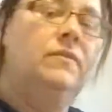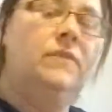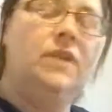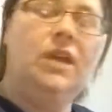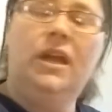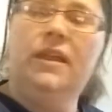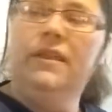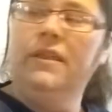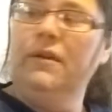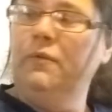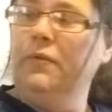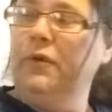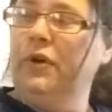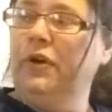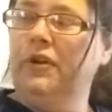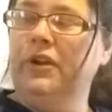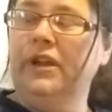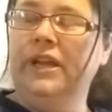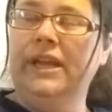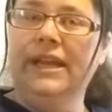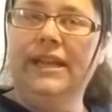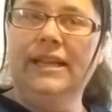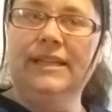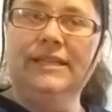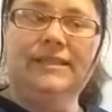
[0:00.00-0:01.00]
And then we're going to
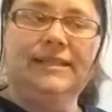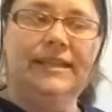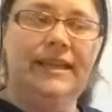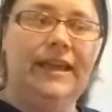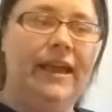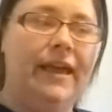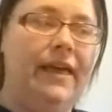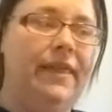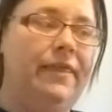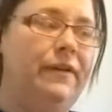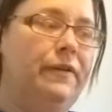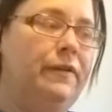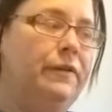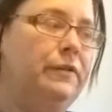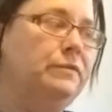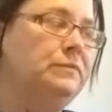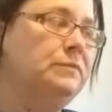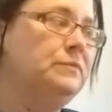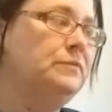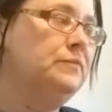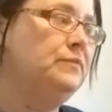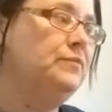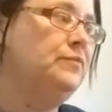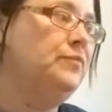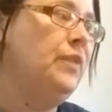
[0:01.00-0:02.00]
get it together.
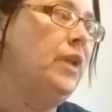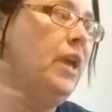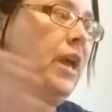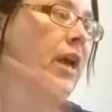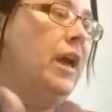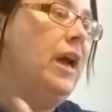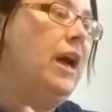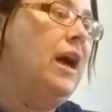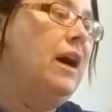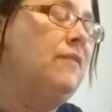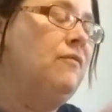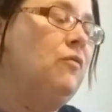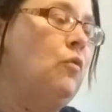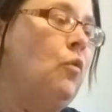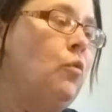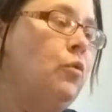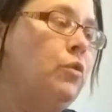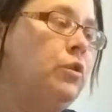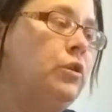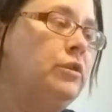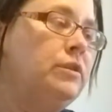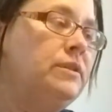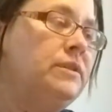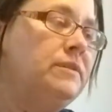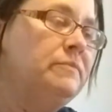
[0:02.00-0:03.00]
I've
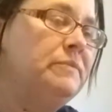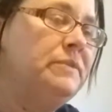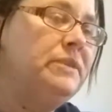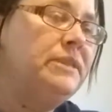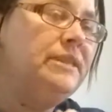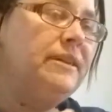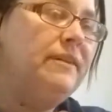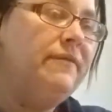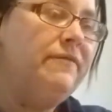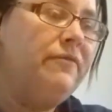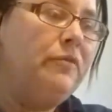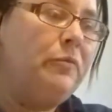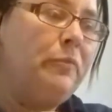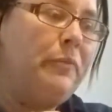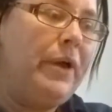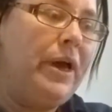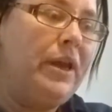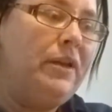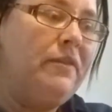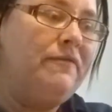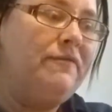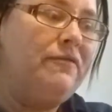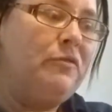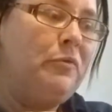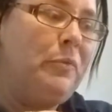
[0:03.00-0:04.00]
ordered some stuff from
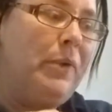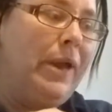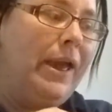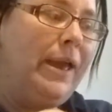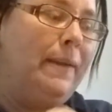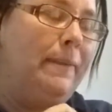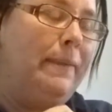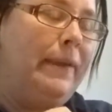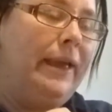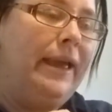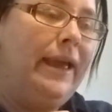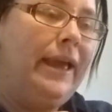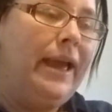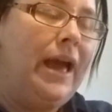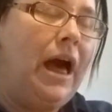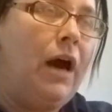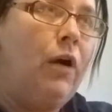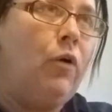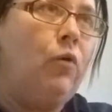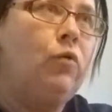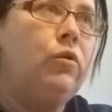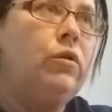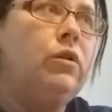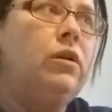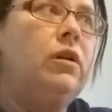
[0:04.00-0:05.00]
Bountiful Baby. I
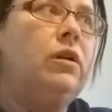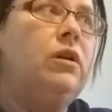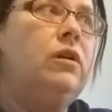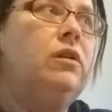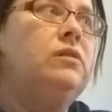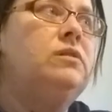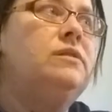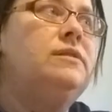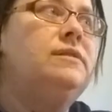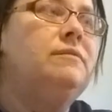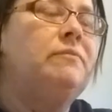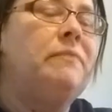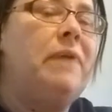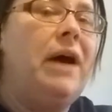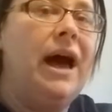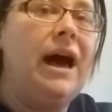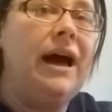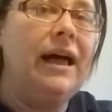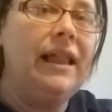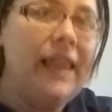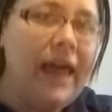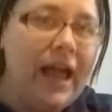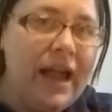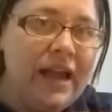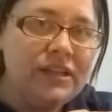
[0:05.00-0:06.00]
ordered some
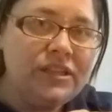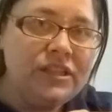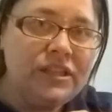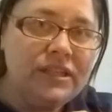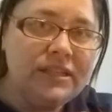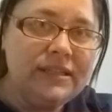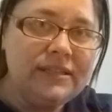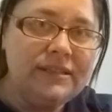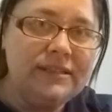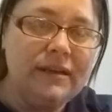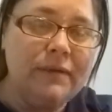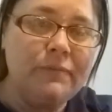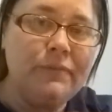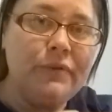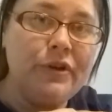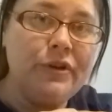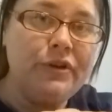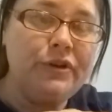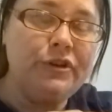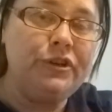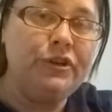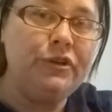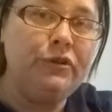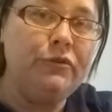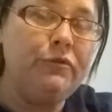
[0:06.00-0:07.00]
eyelashes. I'm going to
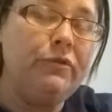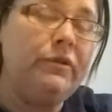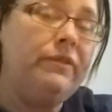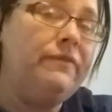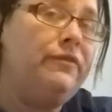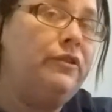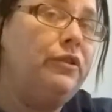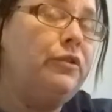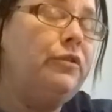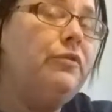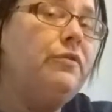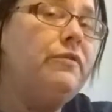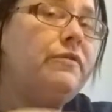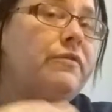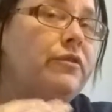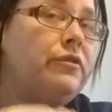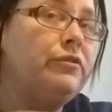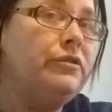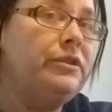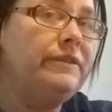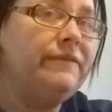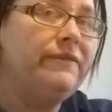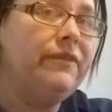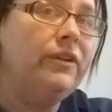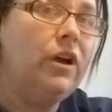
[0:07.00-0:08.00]
do a review of their
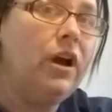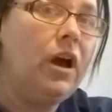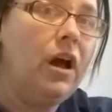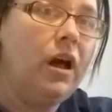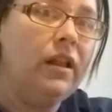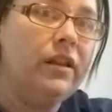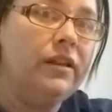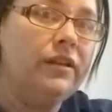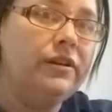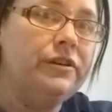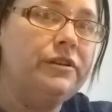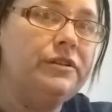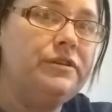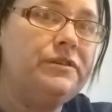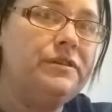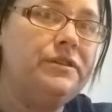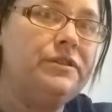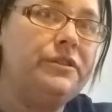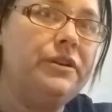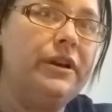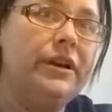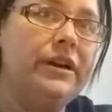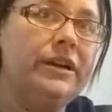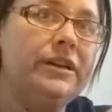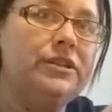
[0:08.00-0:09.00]
different colors
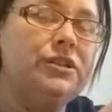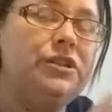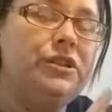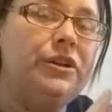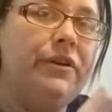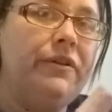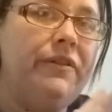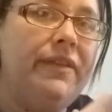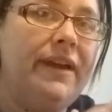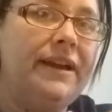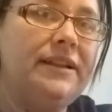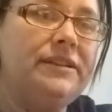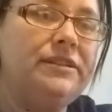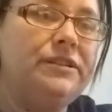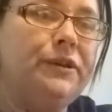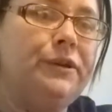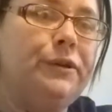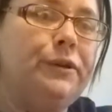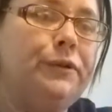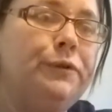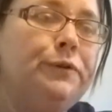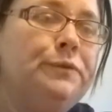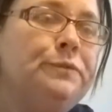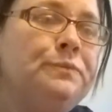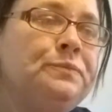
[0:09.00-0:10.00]
so I can show that to
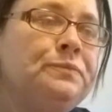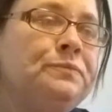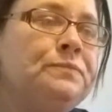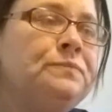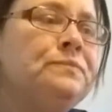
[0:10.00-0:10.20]
you.